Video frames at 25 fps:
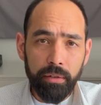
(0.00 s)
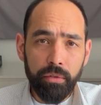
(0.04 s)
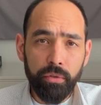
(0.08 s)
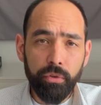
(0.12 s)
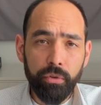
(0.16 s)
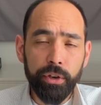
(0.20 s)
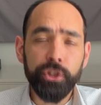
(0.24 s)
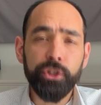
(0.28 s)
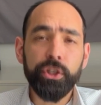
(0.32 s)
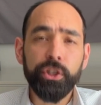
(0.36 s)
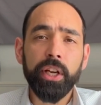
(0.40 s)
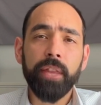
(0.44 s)

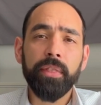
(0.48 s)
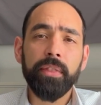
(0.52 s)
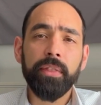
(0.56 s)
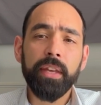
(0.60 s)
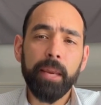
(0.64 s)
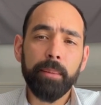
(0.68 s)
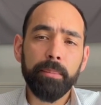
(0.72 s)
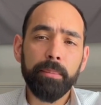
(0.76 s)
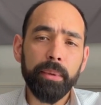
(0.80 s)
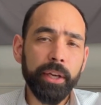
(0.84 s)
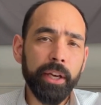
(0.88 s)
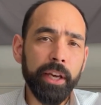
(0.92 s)
reject the
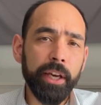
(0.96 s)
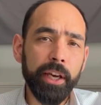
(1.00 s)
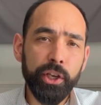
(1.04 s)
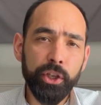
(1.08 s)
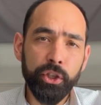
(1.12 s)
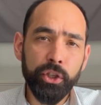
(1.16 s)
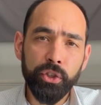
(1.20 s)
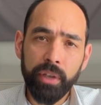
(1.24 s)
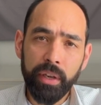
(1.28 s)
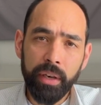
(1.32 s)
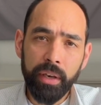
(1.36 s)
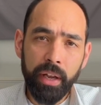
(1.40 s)

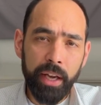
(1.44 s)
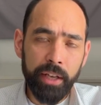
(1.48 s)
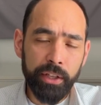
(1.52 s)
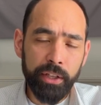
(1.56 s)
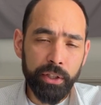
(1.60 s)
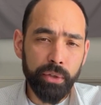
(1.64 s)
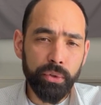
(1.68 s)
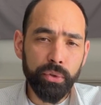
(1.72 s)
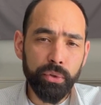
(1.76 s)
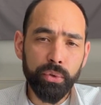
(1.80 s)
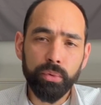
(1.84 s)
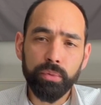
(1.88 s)
application and
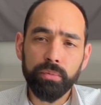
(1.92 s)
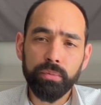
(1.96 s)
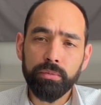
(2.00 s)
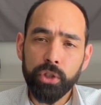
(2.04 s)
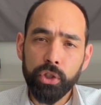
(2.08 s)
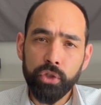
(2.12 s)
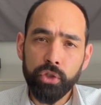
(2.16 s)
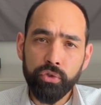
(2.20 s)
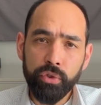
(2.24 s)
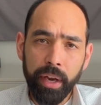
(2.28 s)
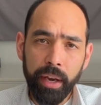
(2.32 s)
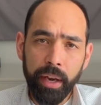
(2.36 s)
ask you to
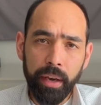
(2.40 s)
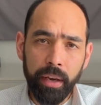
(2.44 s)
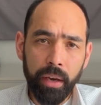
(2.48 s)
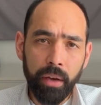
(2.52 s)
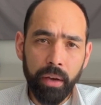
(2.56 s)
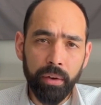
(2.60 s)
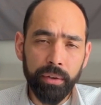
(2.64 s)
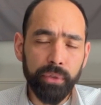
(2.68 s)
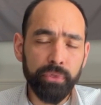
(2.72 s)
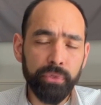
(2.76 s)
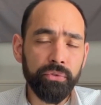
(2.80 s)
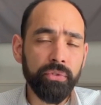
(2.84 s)
straighten
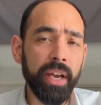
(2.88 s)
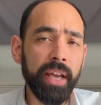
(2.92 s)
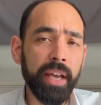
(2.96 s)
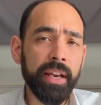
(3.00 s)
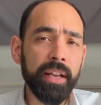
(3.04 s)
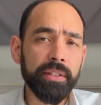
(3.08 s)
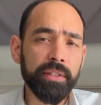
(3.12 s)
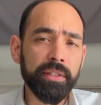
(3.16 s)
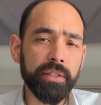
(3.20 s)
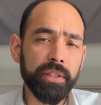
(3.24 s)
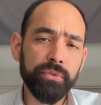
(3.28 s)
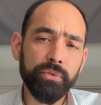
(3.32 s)
out your
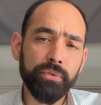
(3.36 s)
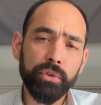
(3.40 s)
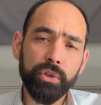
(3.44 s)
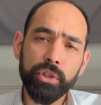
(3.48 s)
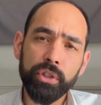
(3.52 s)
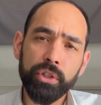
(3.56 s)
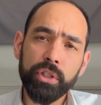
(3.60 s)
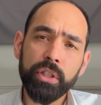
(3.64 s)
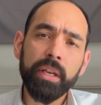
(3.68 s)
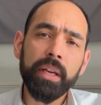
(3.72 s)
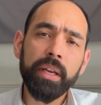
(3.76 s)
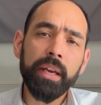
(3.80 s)
finances
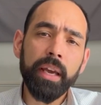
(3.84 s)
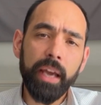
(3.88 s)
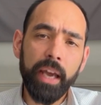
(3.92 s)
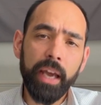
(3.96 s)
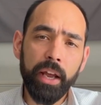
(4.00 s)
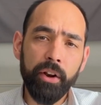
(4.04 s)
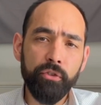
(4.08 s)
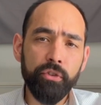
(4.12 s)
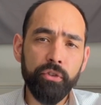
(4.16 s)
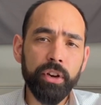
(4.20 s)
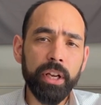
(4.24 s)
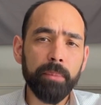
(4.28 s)
first
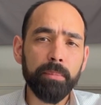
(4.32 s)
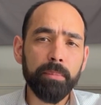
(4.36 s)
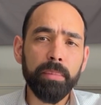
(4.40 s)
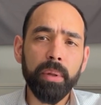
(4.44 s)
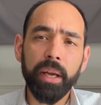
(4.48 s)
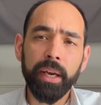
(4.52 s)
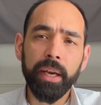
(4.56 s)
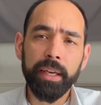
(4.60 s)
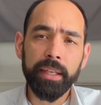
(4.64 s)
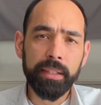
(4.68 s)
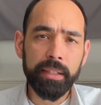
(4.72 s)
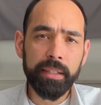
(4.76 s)
and
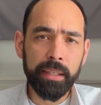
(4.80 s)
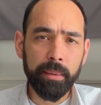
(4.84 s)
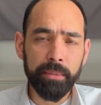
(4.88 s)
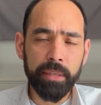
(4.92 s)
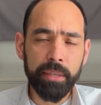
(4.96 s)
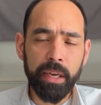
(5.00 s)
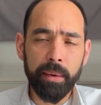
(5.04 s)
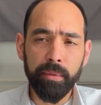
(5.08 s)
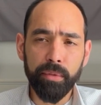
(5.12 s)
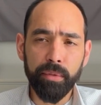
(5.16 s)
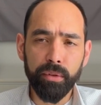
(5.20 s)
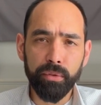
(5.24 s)
reapply
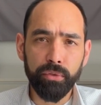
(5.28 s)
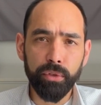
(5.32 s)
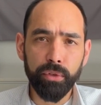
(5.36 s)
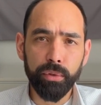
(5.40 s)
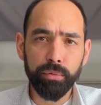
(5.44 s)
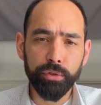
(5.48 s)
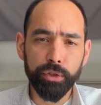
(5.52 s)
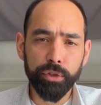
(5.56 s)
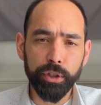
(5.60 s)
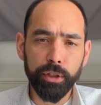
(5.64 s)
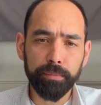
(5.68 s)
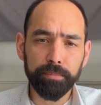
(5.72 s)
sometime in the
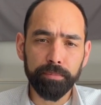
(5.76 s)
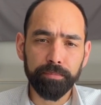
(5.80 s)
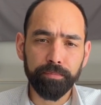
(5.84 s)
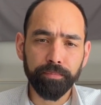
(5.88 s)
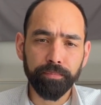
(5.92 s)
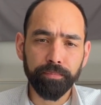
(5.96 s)
future.